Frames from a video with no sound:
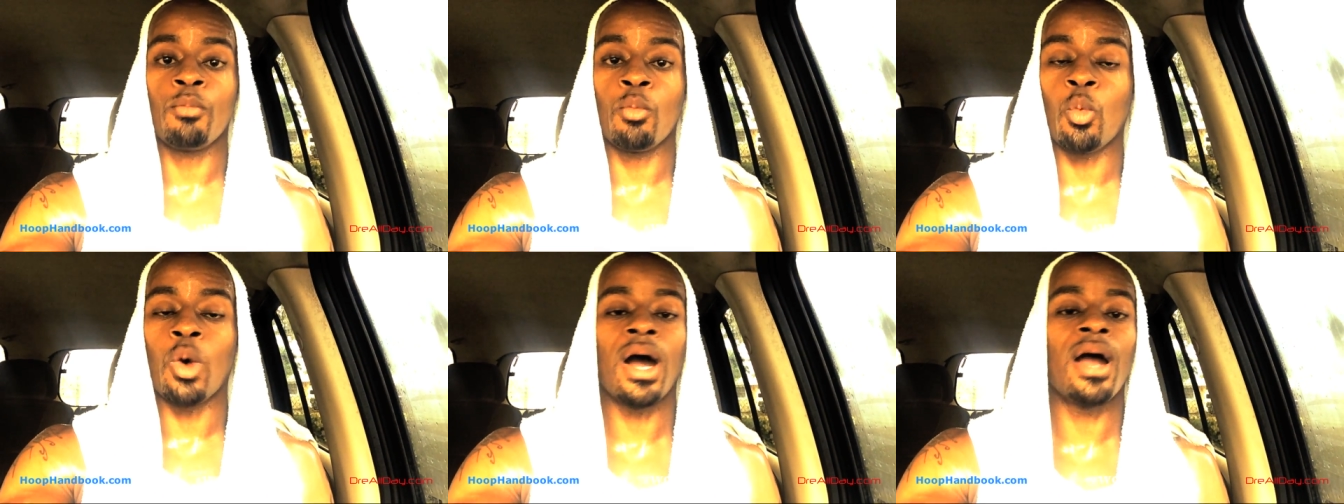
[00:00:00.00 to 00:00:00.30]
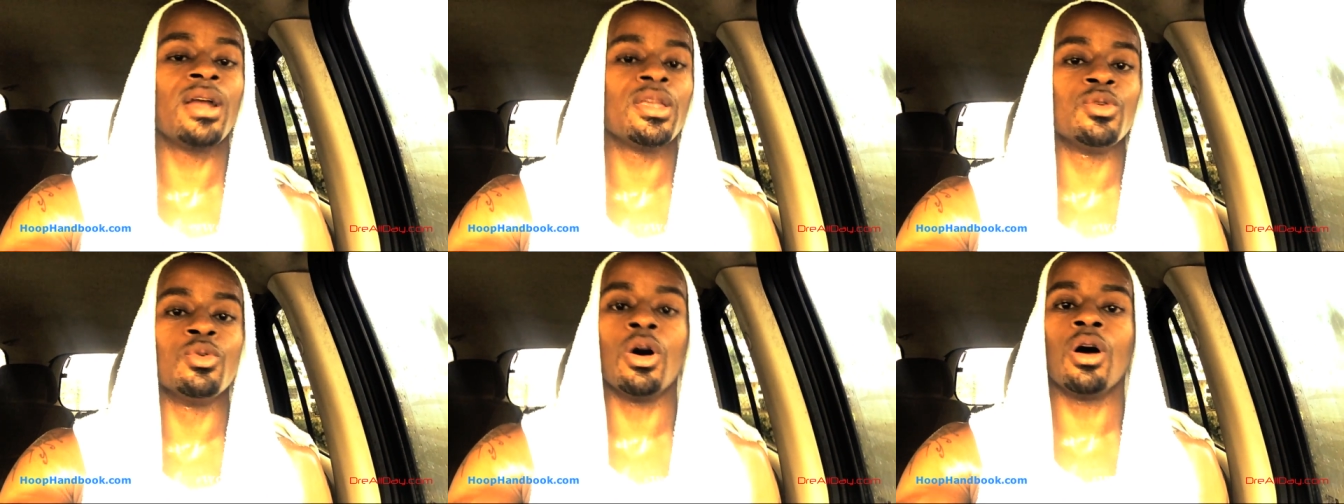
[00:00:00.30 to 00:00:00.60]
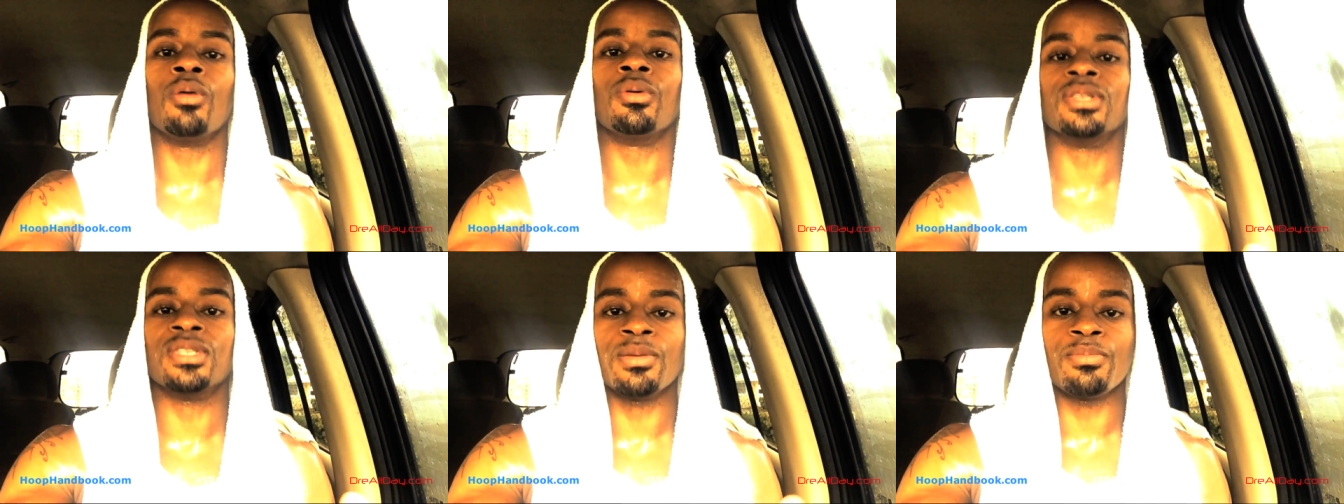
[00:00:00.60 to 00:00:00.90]
Why are you
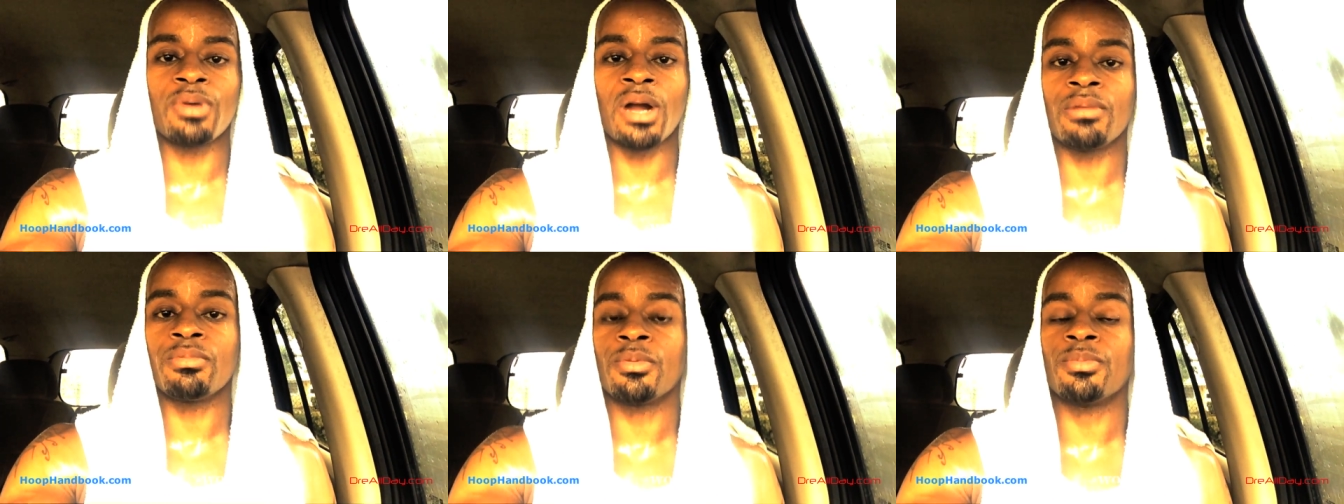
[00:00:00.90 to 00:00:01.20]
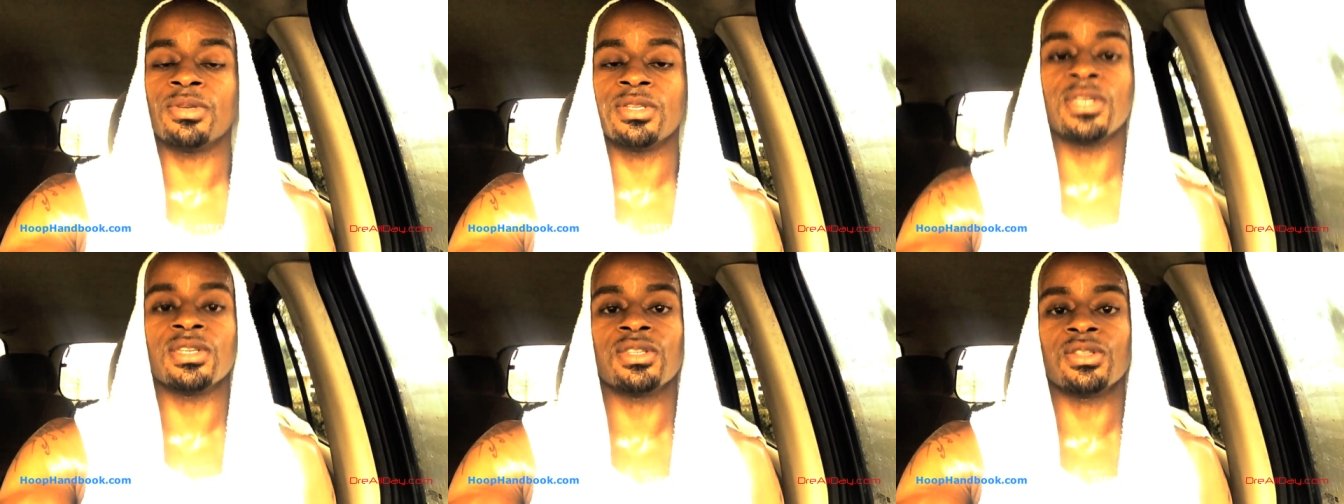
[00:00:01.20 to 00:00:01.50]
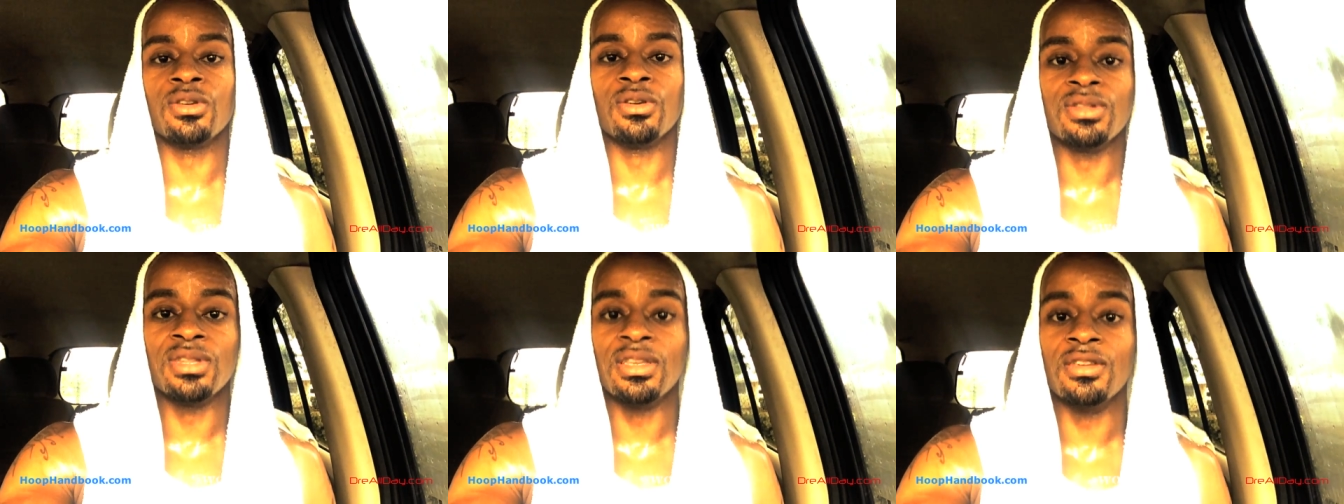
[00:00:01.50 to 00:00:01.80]
always in proper
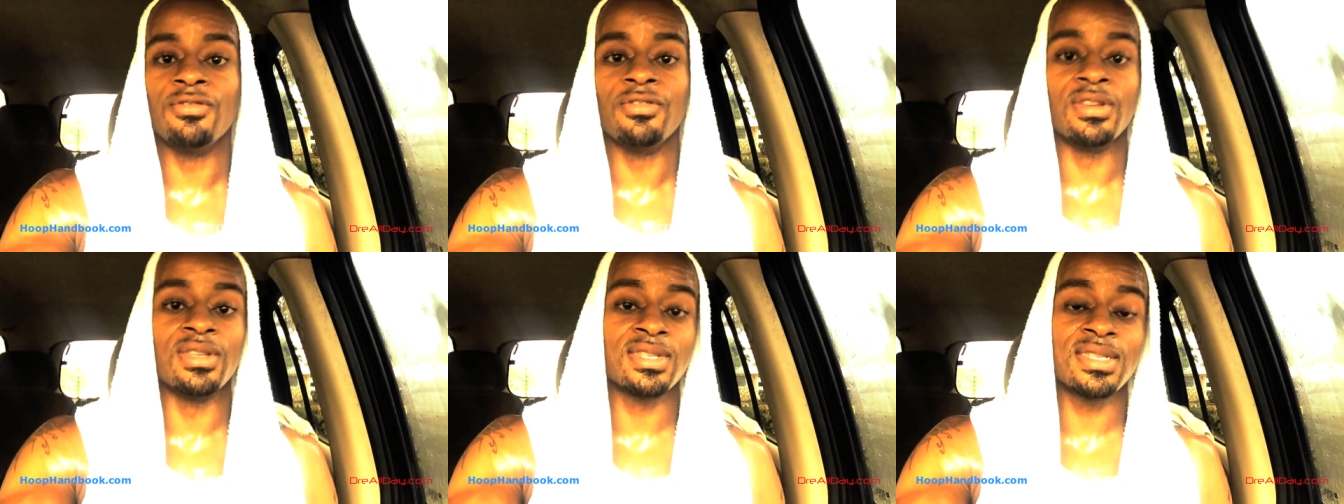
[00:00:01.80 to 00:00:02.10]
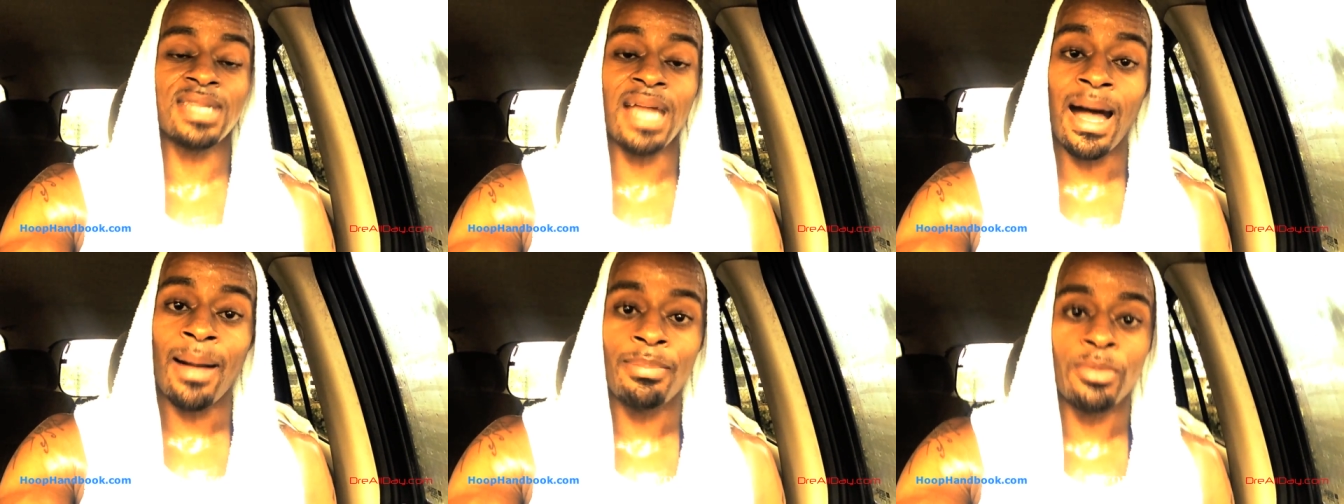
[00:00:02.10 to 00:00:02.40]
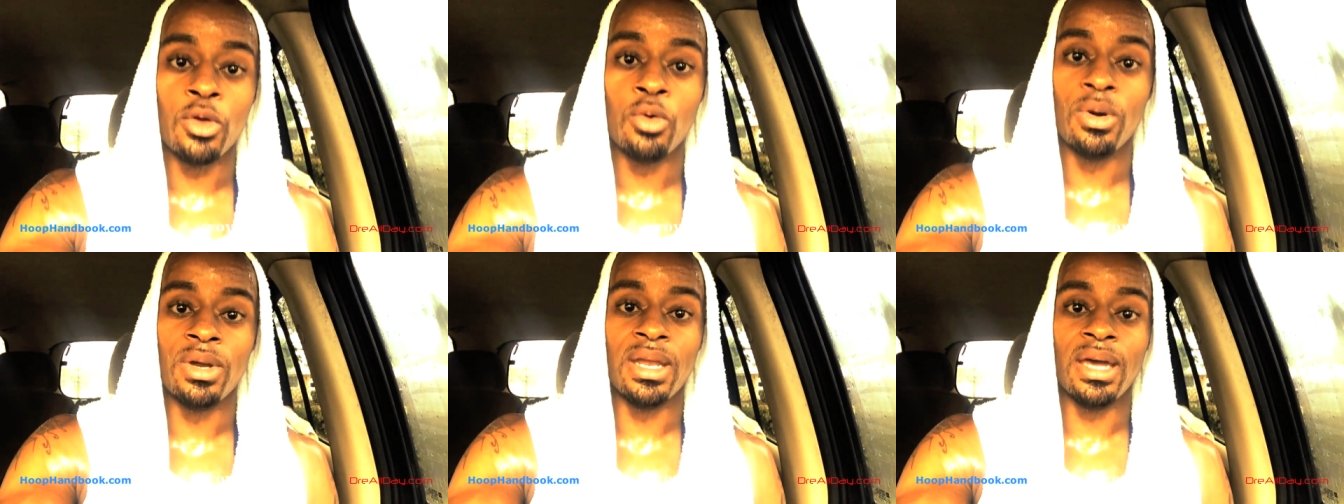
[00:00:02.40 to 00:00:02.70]
position on defense? Stop
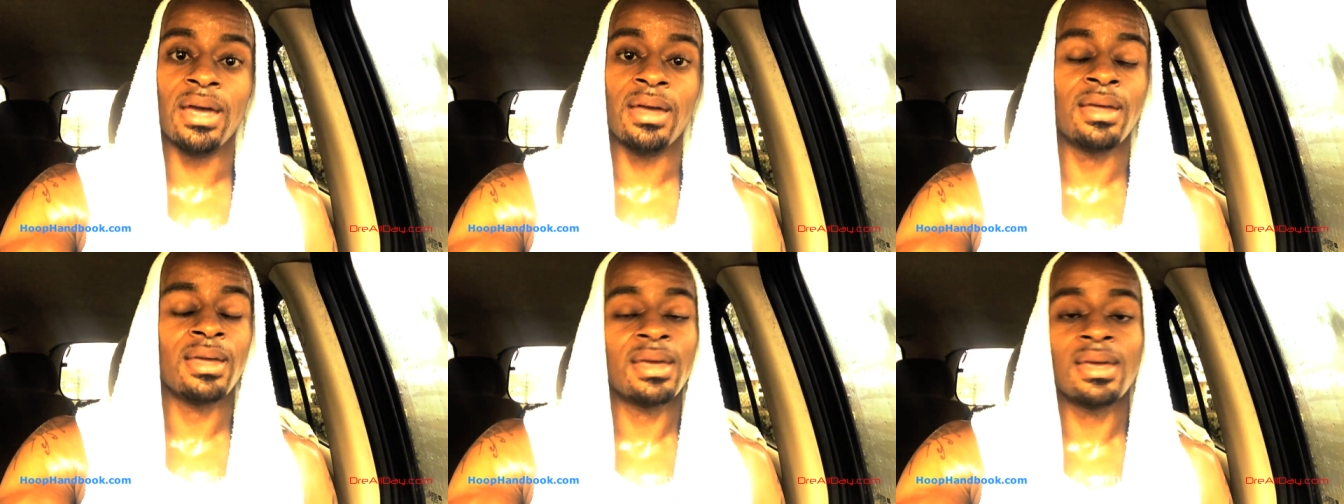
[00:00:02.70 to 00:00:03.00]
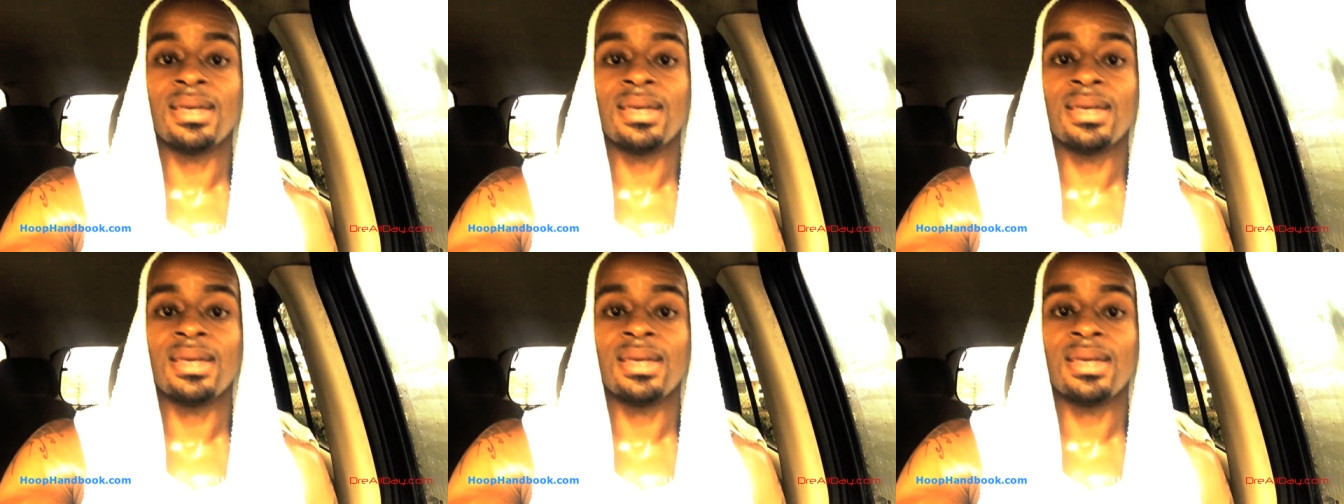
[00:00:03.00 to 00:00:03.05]
doing that.